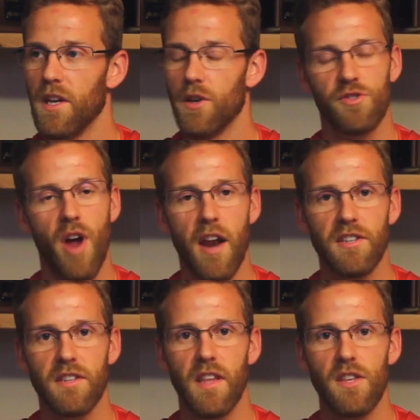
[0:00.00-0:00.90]

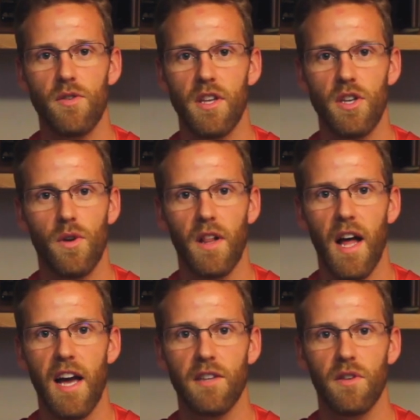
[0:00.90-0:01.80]
strategies that you can
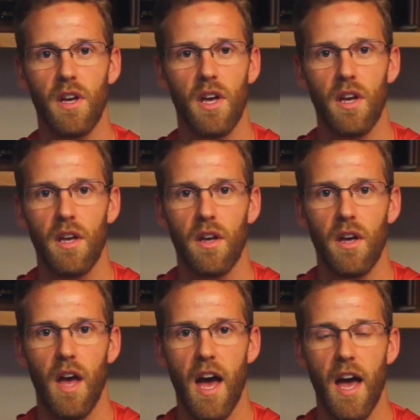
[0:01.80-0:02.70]
utilize
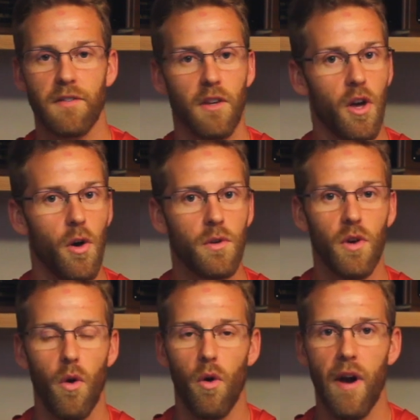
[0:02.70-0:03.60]
as a coach
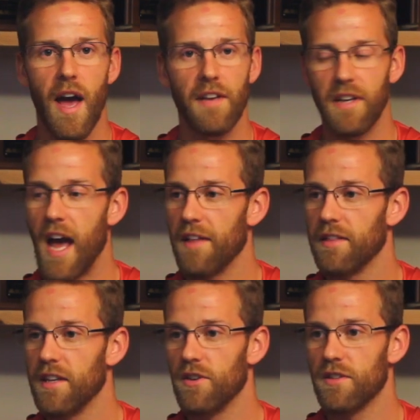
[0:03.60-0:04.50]
or as an
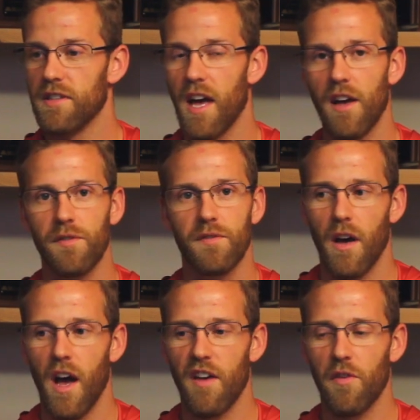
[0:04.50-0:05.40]
athlete yourself.
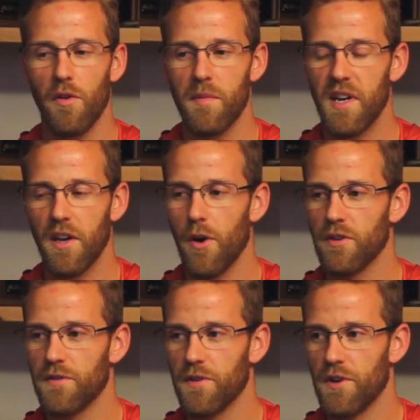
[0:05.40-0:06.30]
I've only been a
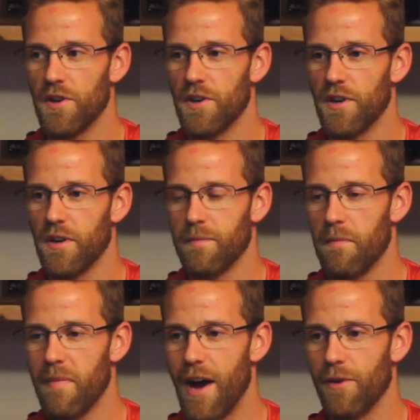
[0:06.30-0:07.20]
coach for
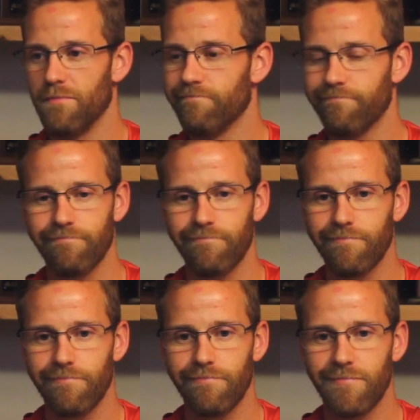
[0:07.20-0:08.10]
about
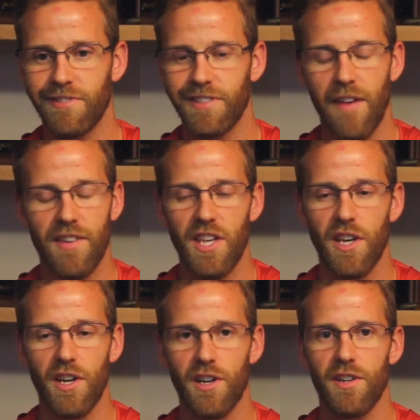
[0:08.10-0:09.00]
7
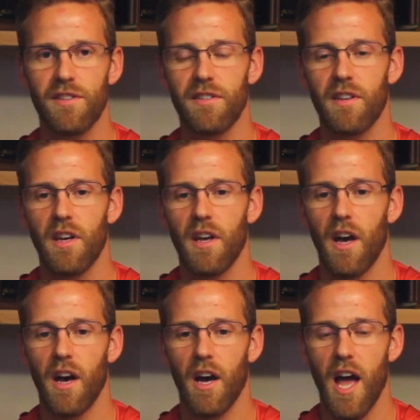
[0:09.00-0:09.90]
years.
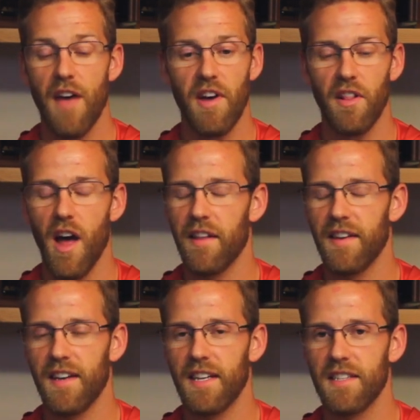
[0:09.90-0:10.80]
I have had a lot of